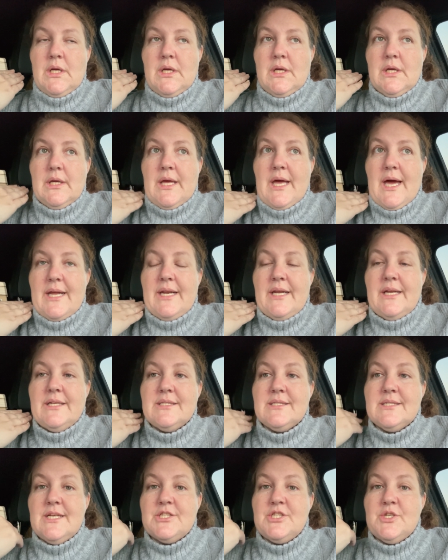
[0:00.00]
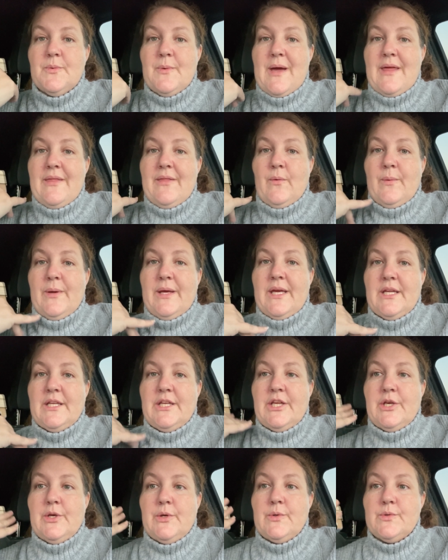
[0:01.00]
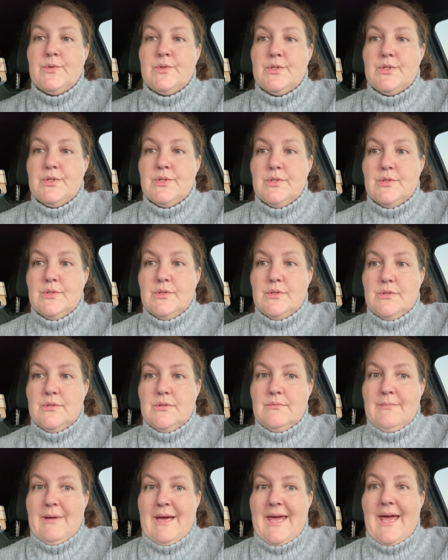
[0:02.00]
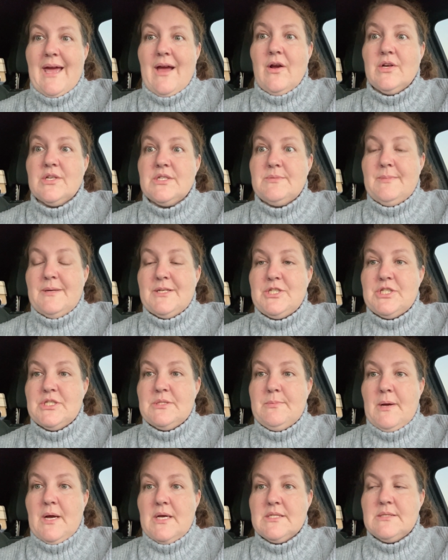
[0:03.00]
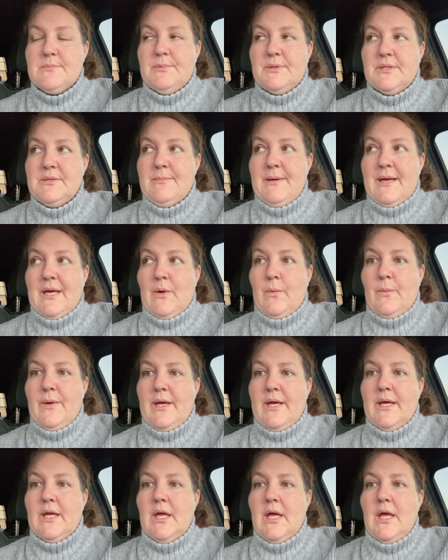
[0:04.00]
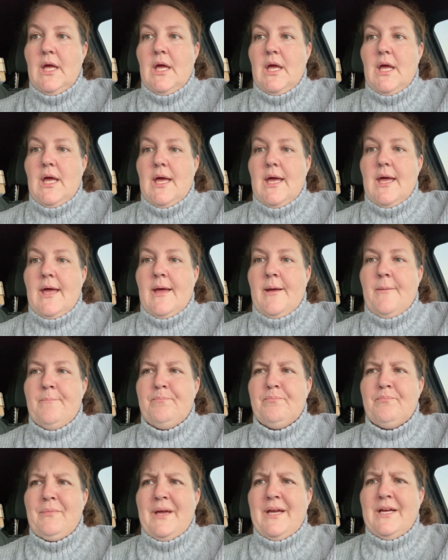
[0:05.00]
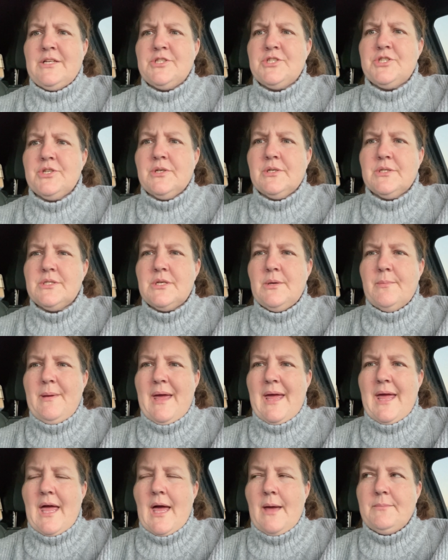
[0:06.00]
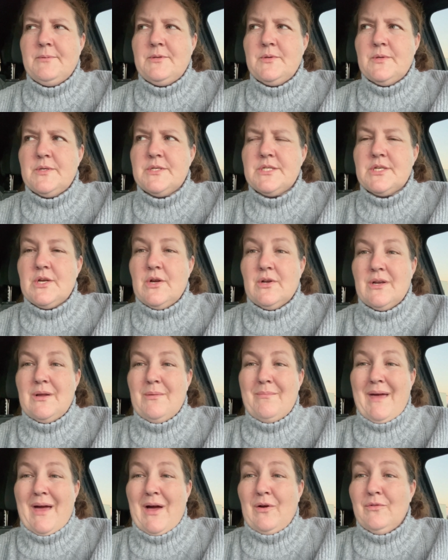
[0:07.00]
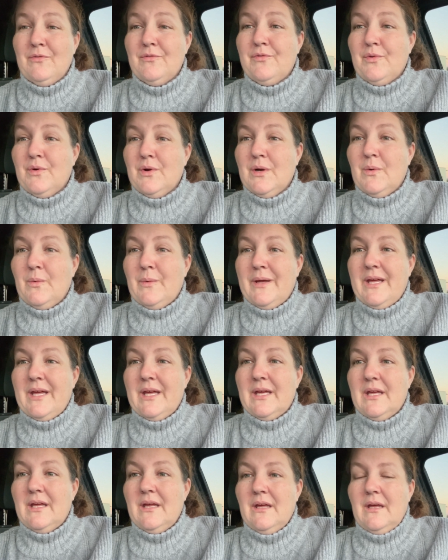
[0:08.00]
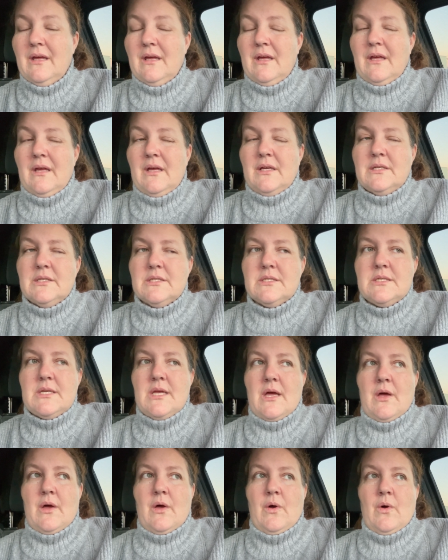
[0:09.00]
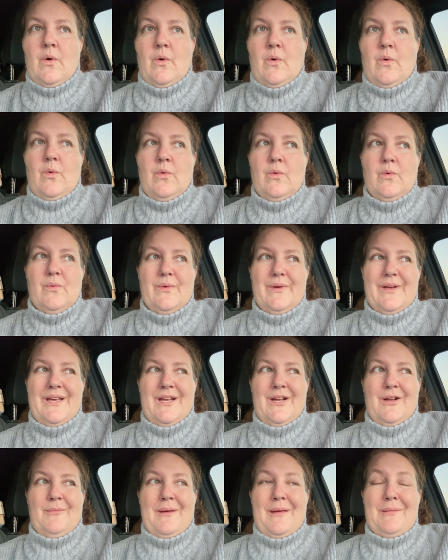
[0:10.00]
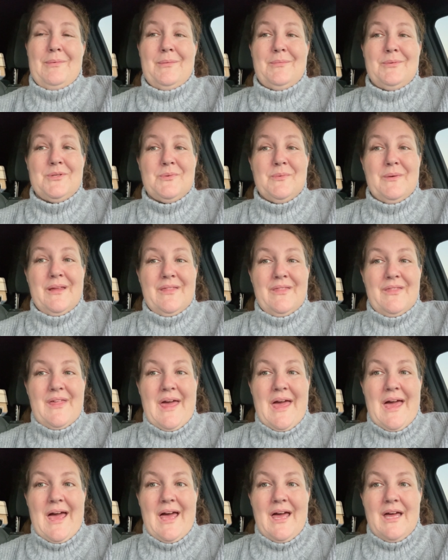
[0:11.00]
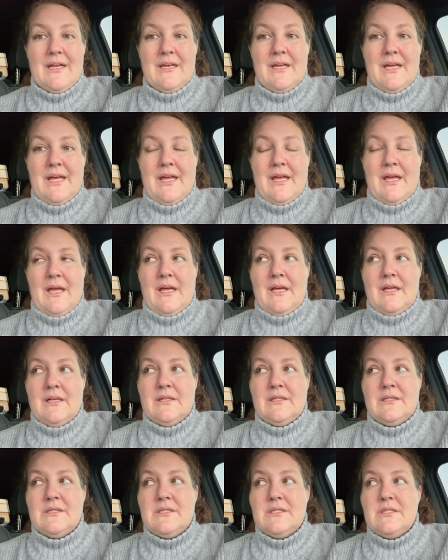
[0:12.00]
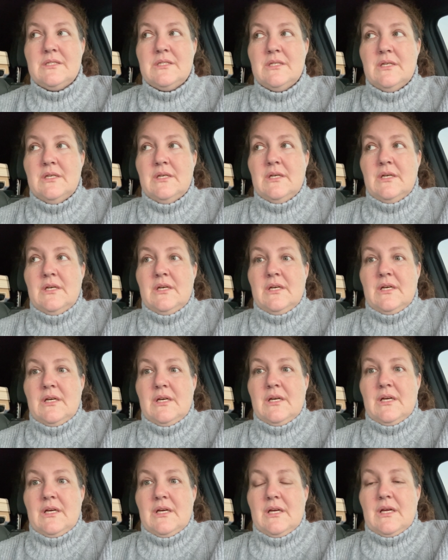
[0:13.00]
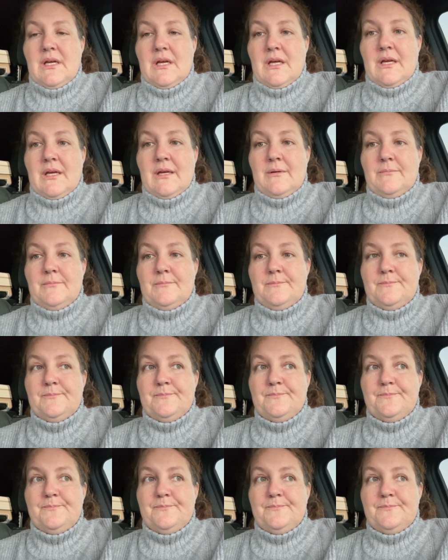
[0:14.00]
cut it in such a way that we can use my hair as much as possible to make a wig. My insurance will pay up to a certain amount for a wig. So, you know, maybe between that and, you